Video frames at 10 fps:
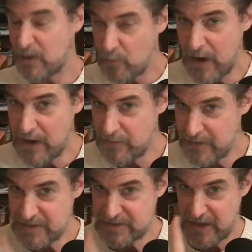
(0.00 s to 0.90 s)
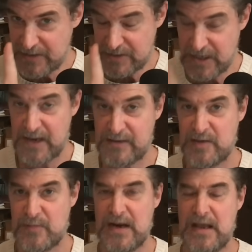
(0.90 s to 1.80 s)
aware that he signed a
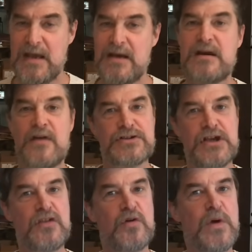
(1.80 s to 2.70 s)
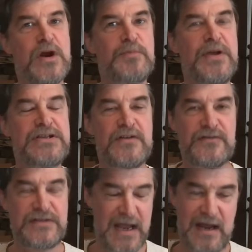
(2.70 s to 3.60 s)
document. Now, there's another weird piece
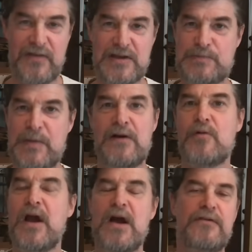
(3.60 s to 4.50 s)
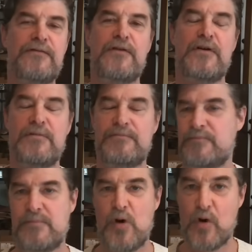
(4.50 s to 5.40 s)
of tech that's been around for
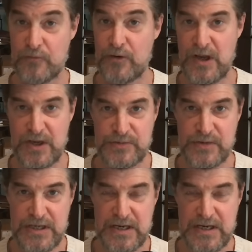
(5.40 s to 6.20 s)
over 100